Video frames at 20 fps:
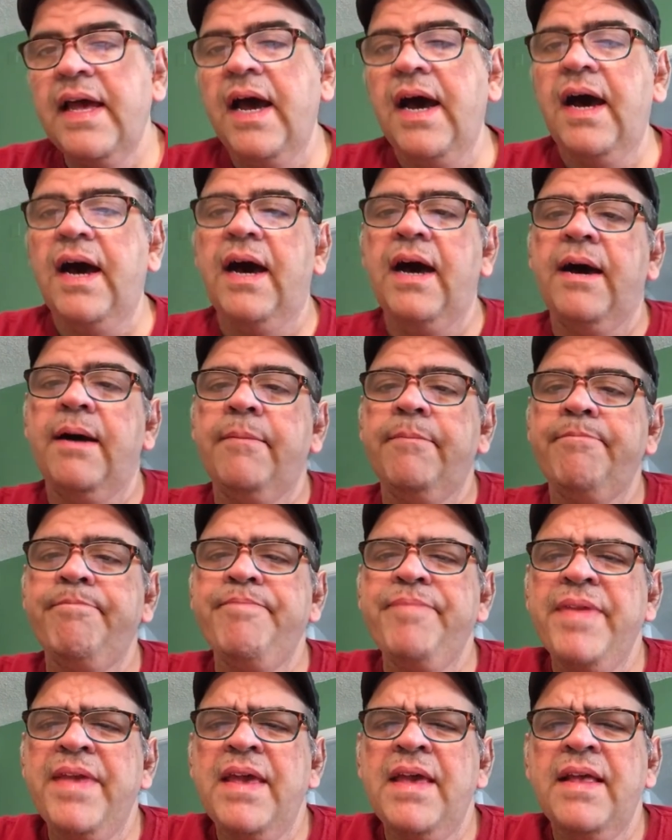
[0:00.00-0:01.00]
Um,
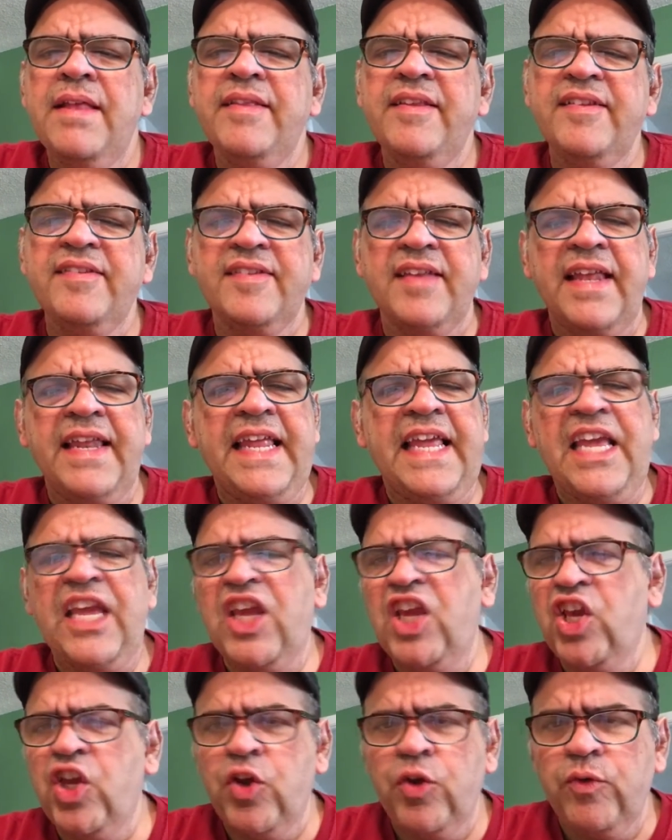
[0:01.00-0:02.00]
this is not a
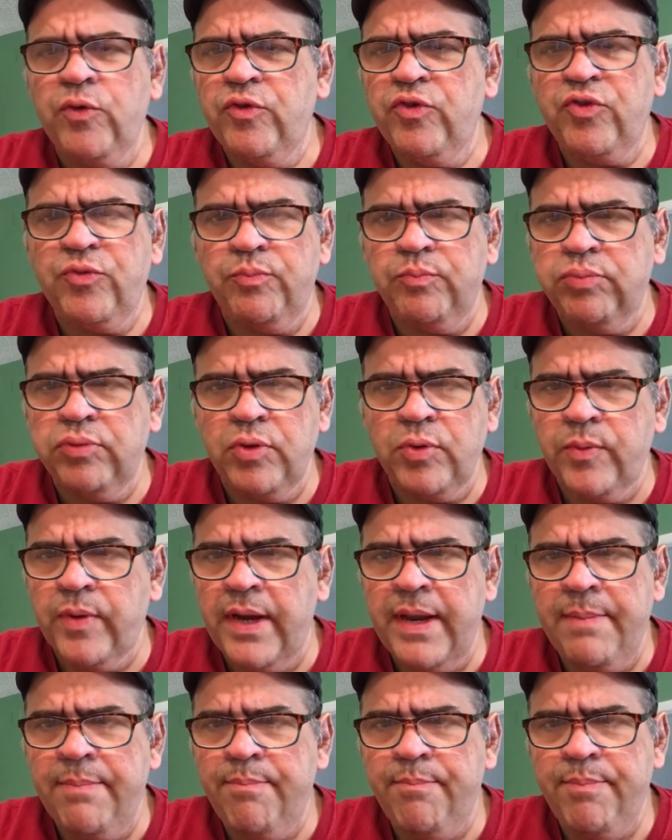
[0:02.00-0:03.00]
huge
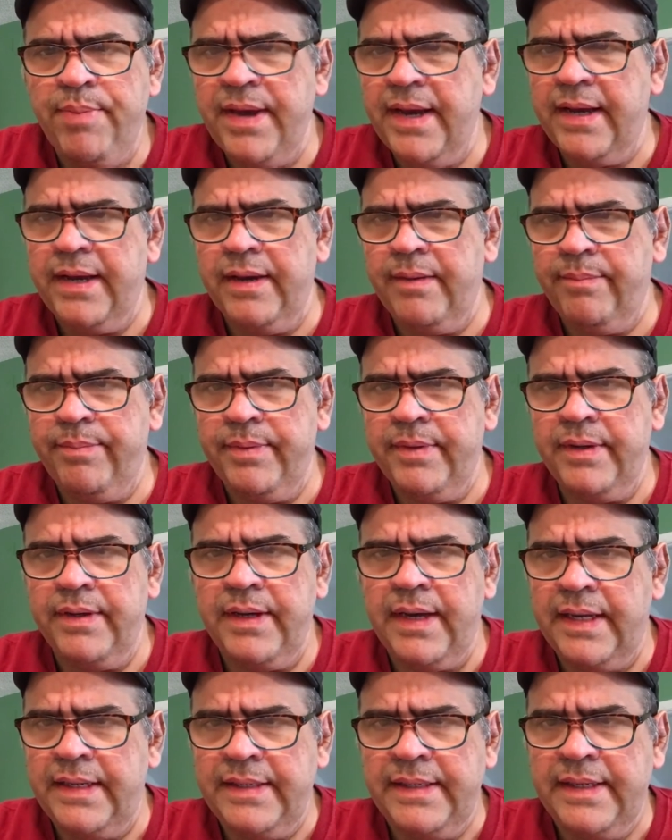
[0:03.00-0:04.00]
Blu-ray pickup
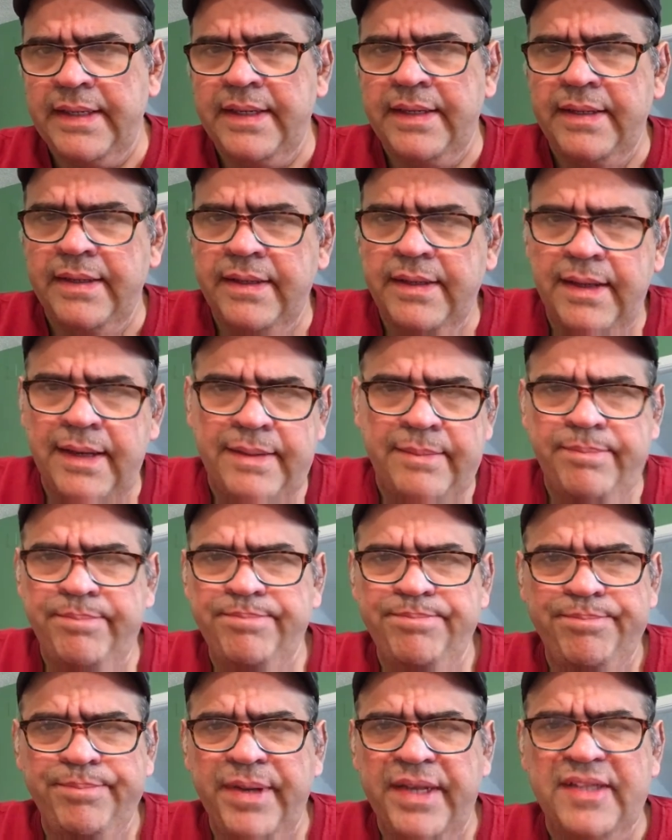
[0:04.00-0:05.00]
I did. I
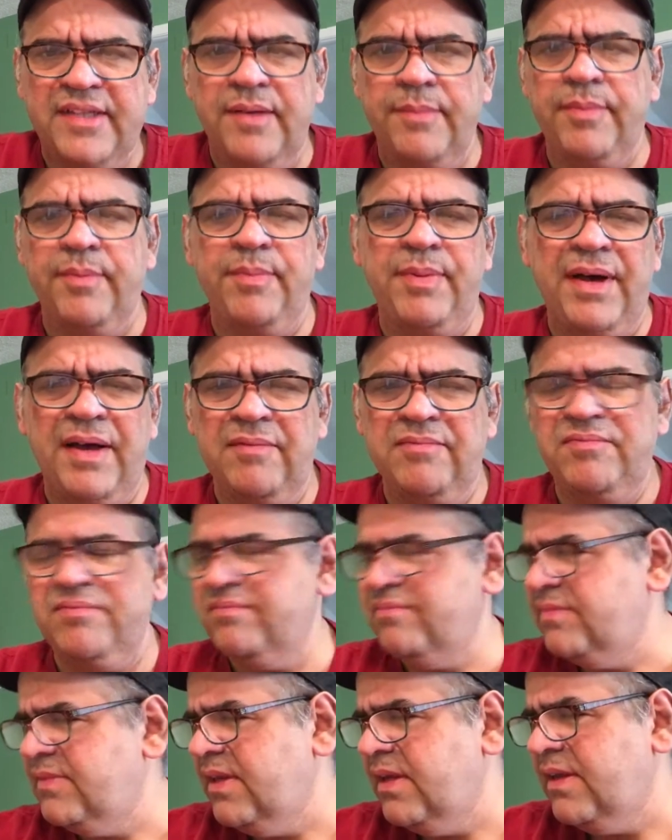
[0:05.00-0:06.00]
picked up about,
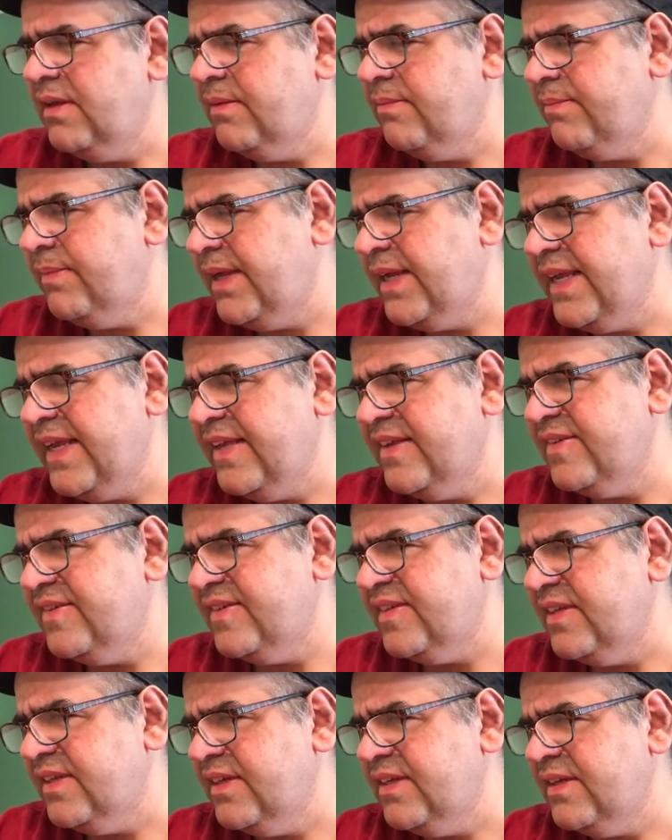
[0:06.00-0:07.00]
I guess,